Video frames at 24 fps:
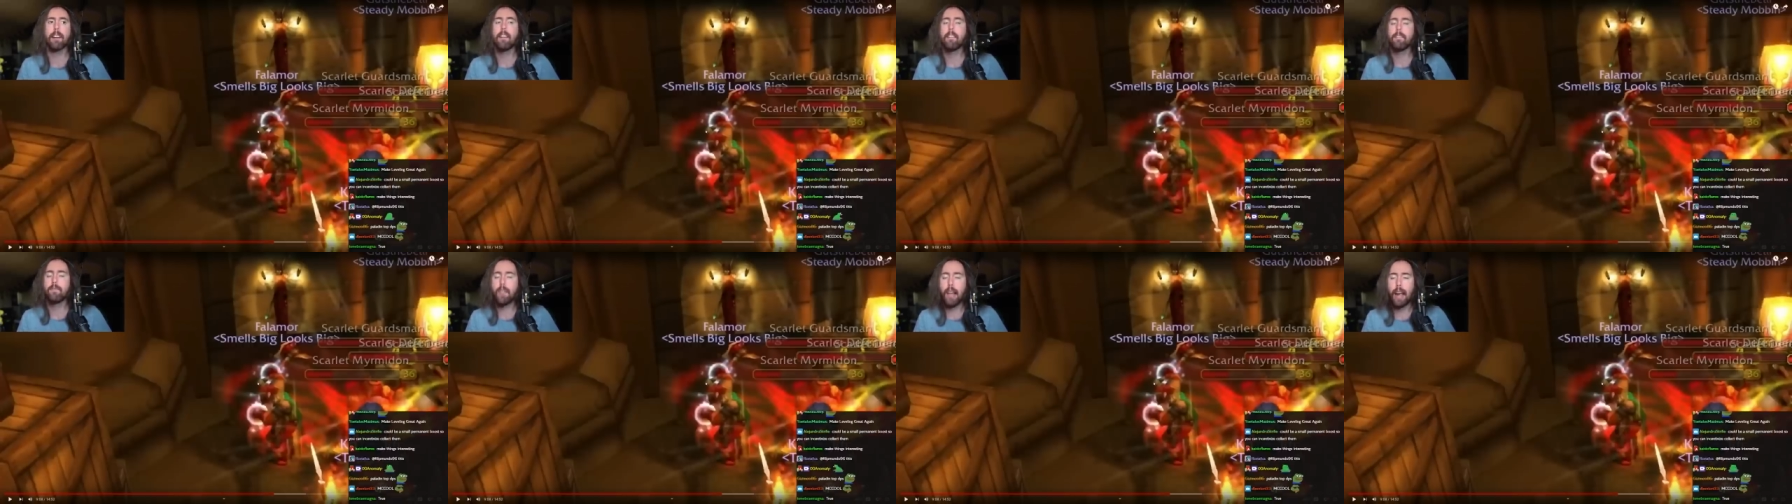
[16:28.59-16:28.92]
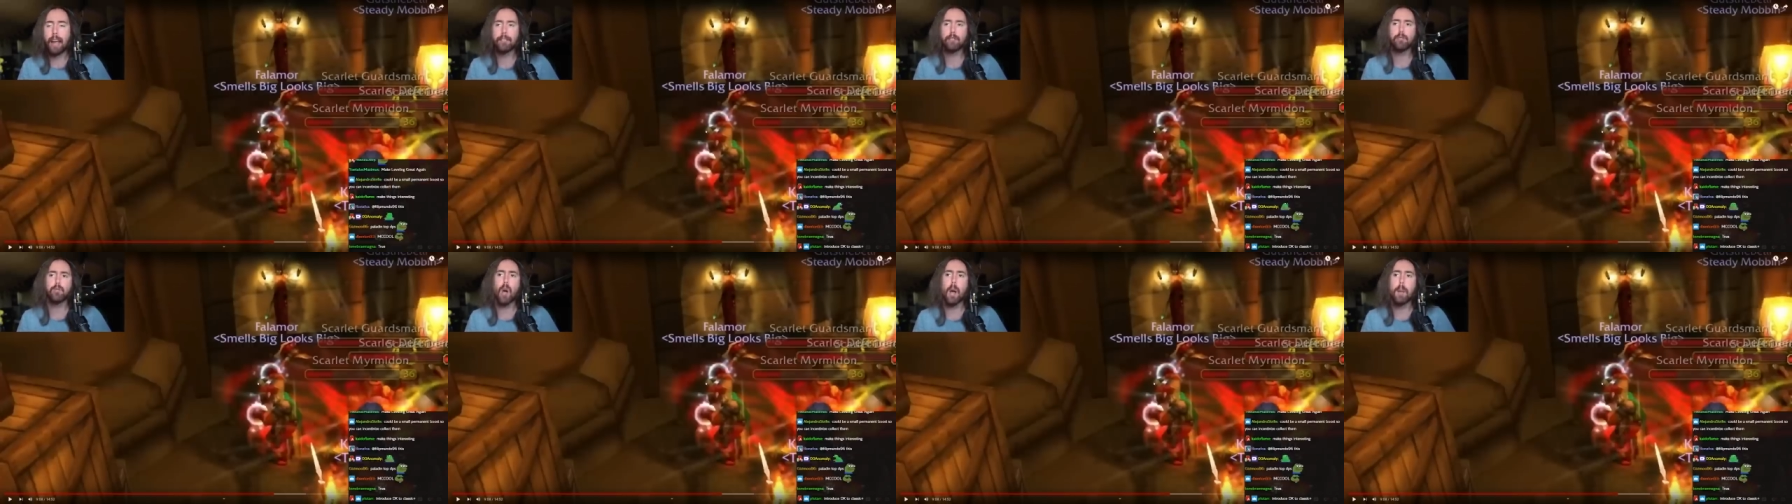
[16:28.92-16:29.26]

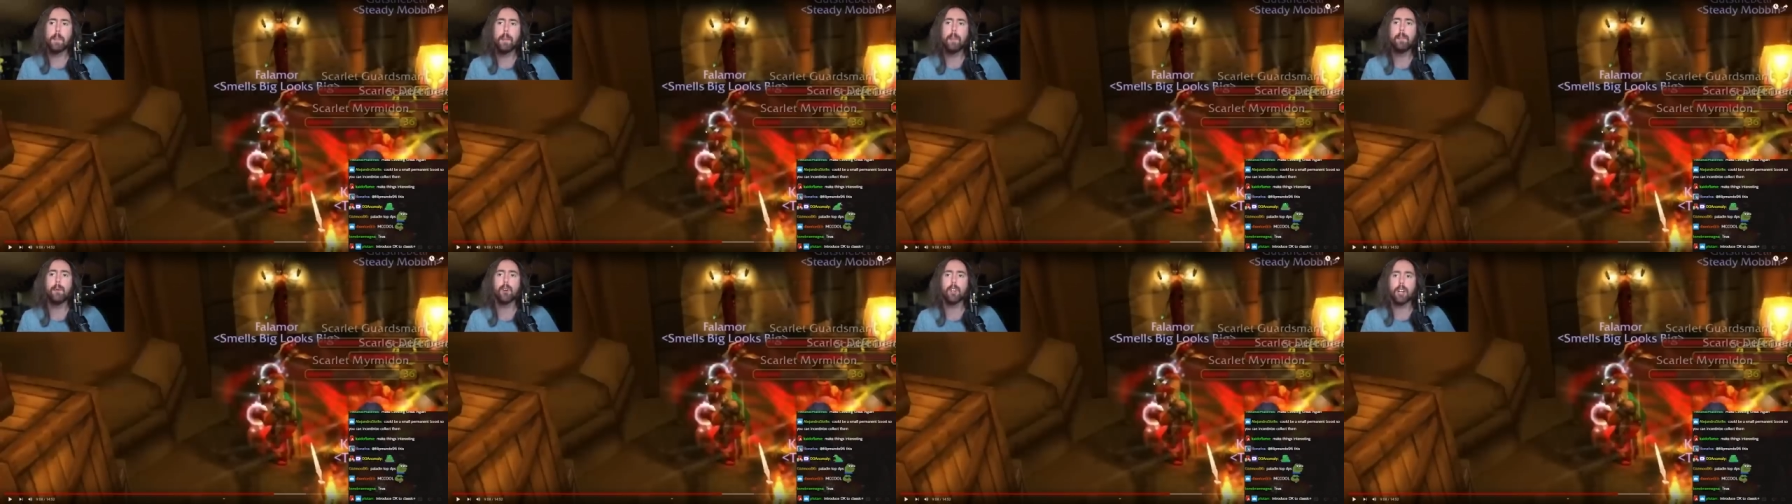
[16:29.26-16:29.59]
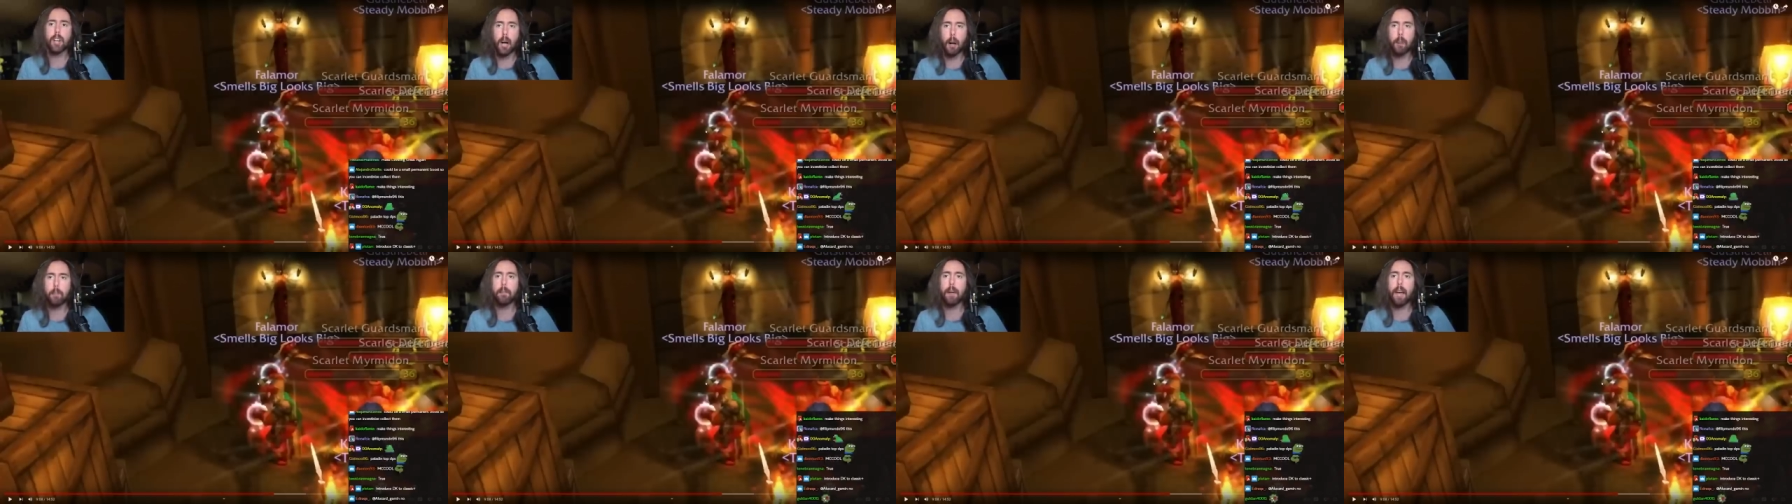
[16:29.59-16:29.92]
That's why people
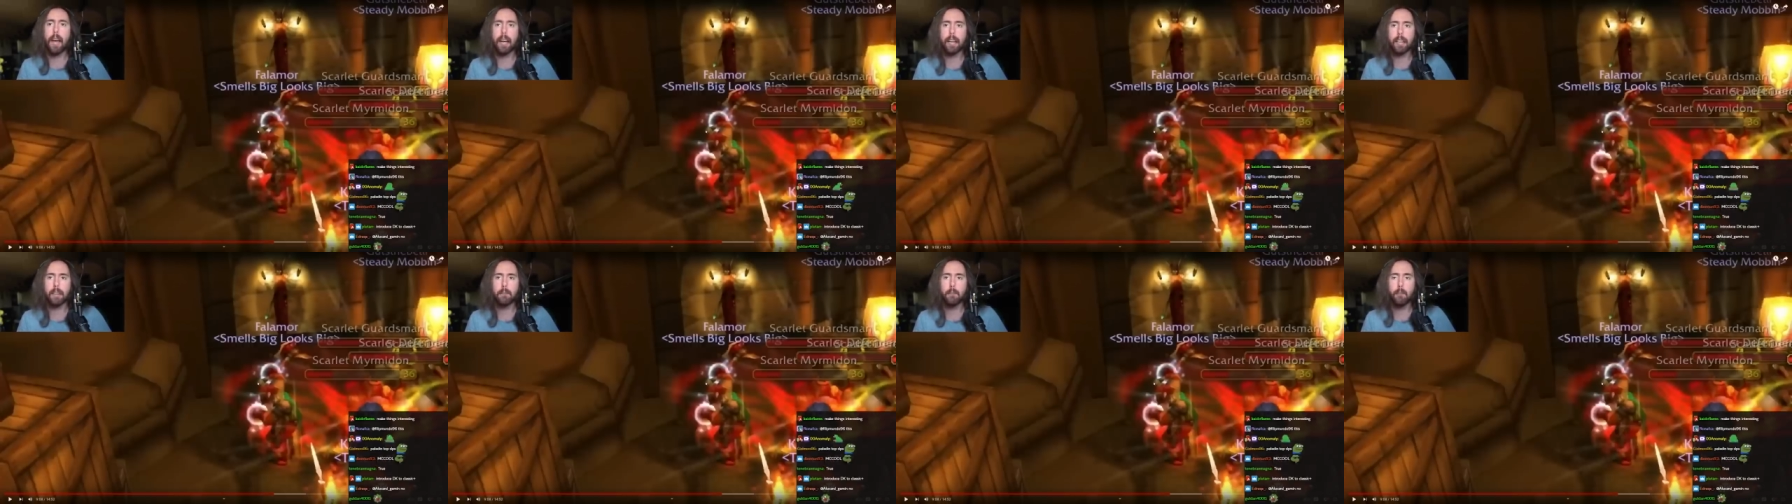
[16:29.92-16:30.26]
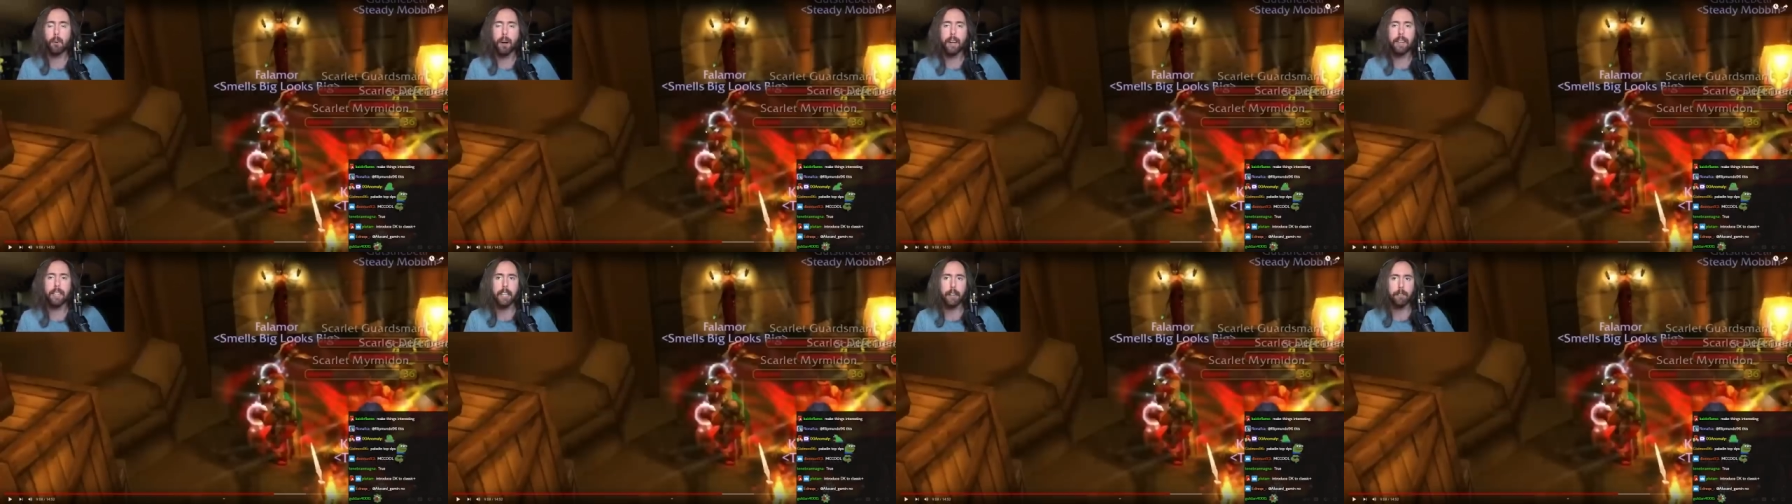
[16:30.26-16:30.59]
come back and
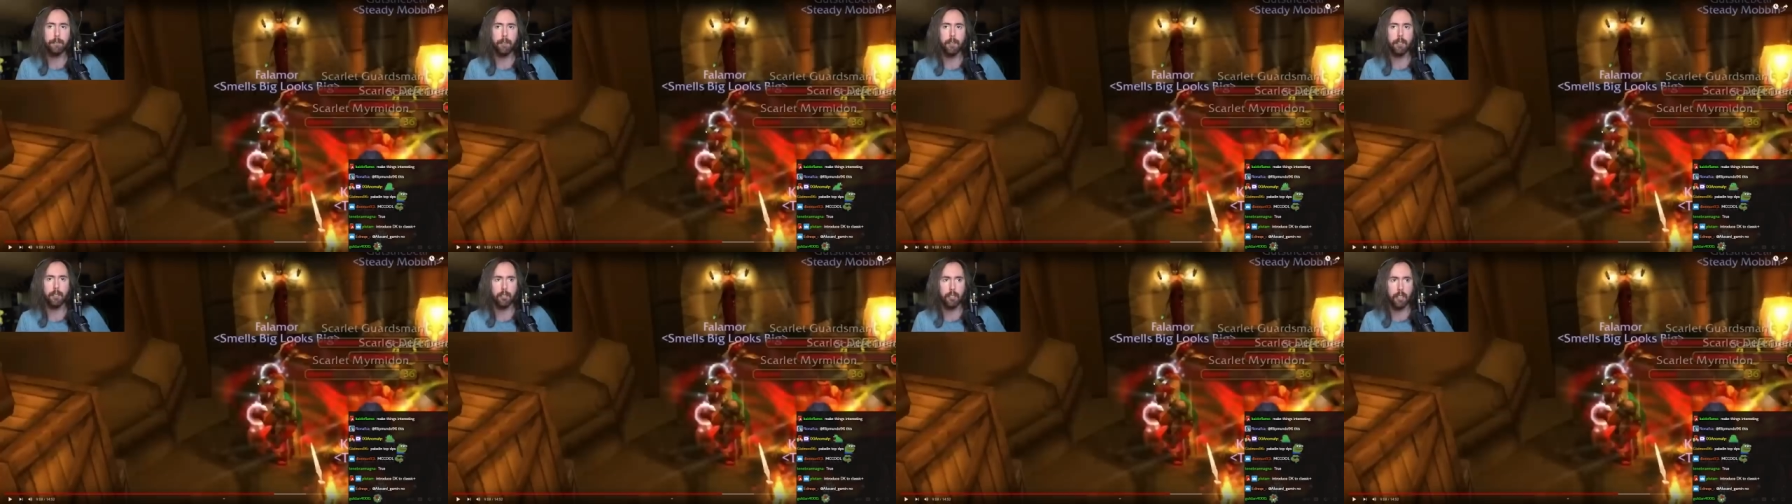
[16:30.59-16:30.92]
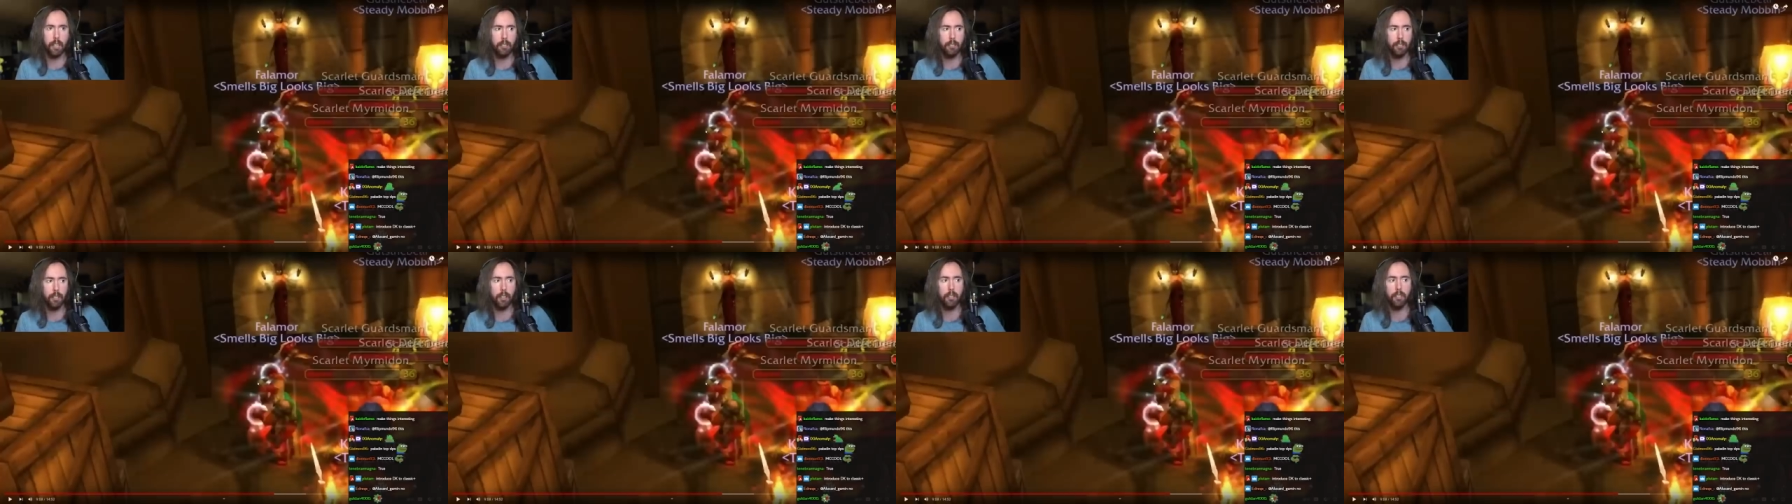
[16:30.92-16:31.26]
play different
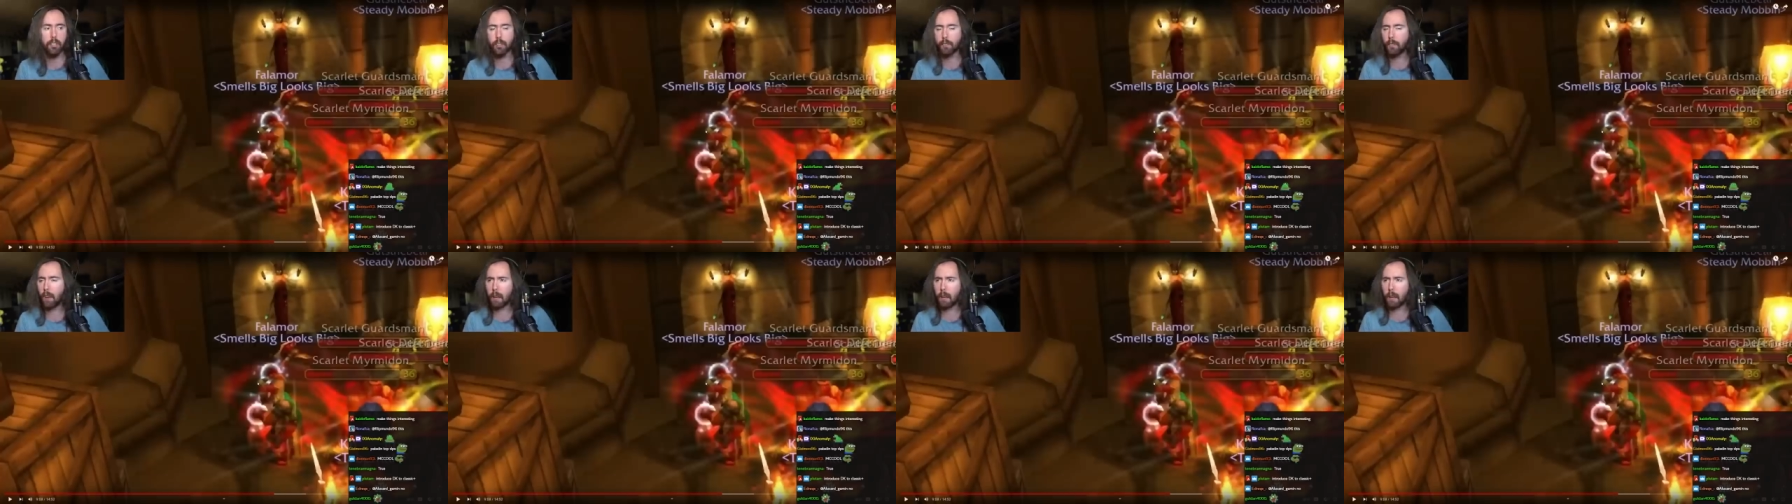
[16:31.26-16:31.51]
seasons of,